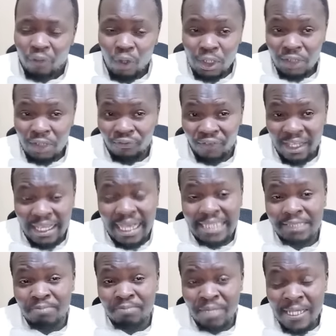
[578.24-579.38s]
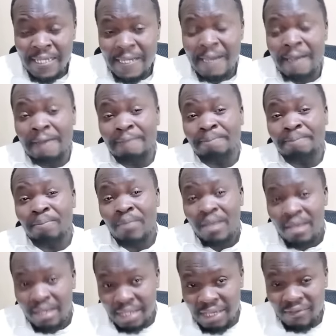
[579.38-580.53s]
those figures being
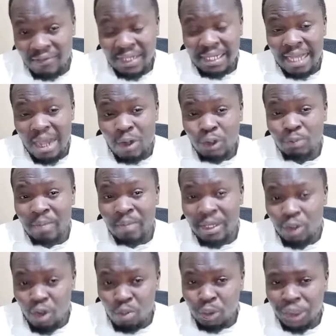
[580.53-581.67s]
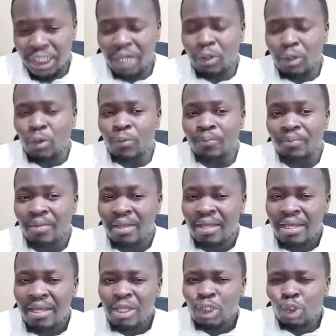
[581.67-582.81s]
given out by Joe Mucheru,
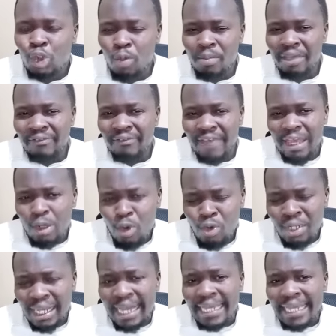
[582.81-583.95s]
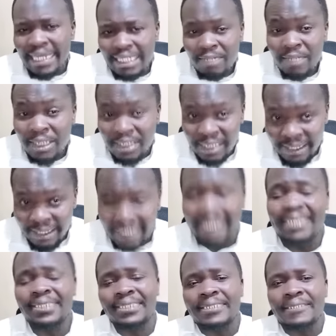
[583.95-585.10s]
to me, they look a little bit
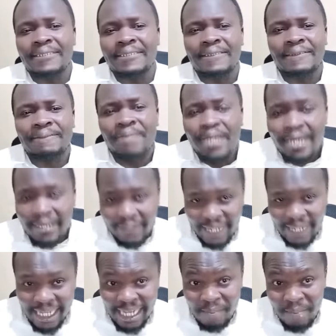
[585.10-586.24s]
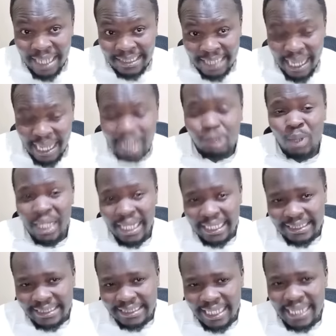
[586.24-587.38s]
realistic. Raila might actually
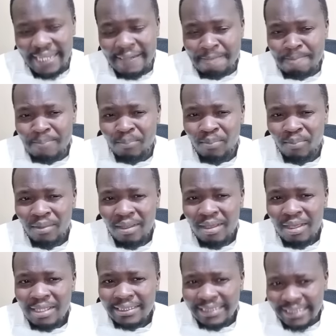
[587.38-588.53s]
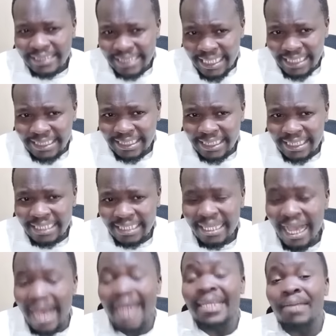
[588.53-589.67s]
attain
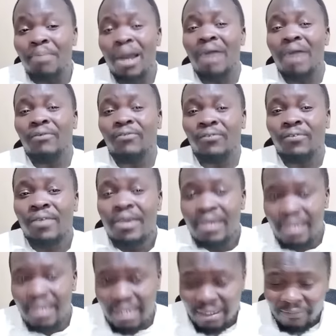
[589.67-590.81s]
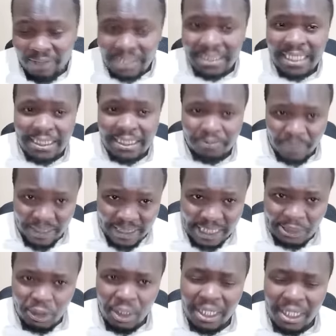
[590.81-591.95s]
60 and above in this year's
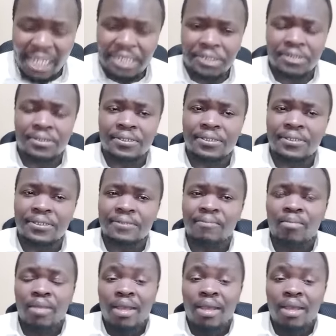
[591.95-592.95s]
presidential elections.